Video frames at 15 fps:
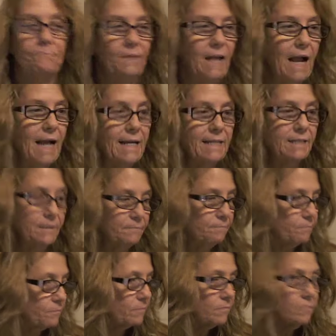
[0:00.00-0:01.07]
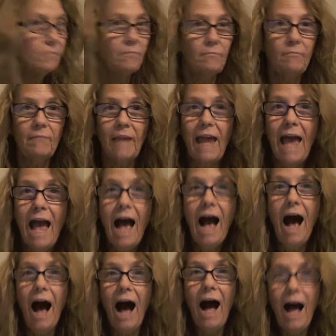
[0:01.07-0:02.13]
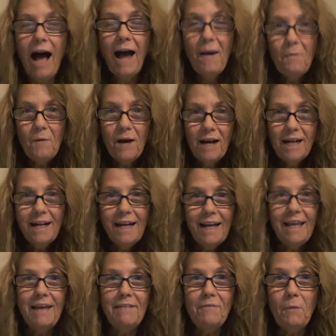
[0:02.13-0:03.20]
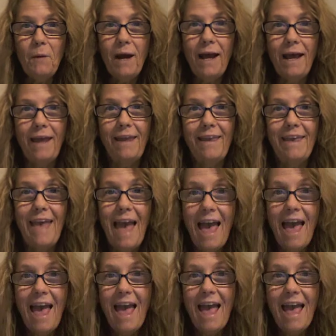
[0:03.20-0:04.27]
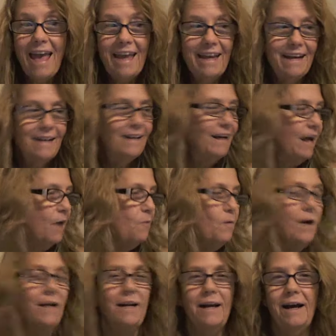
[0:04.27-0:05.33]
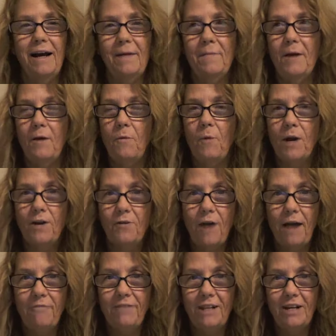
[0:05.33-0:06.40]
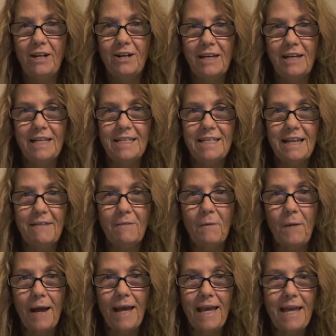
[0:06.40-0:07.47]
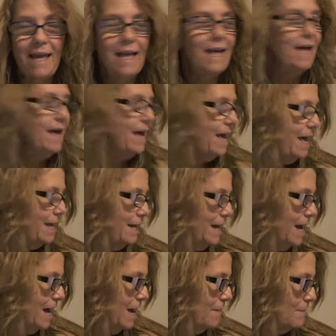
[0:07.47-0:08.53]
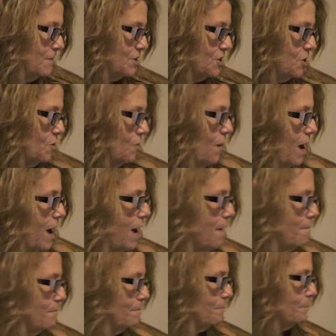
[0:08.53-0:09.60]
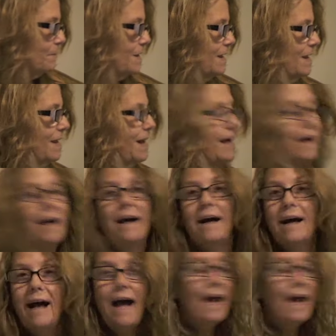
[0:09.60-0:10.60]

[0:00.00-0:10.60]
guys, I won a giveaway. Yay! I won um, OneCraftyCookie's giveaway. And um, so um, uh, I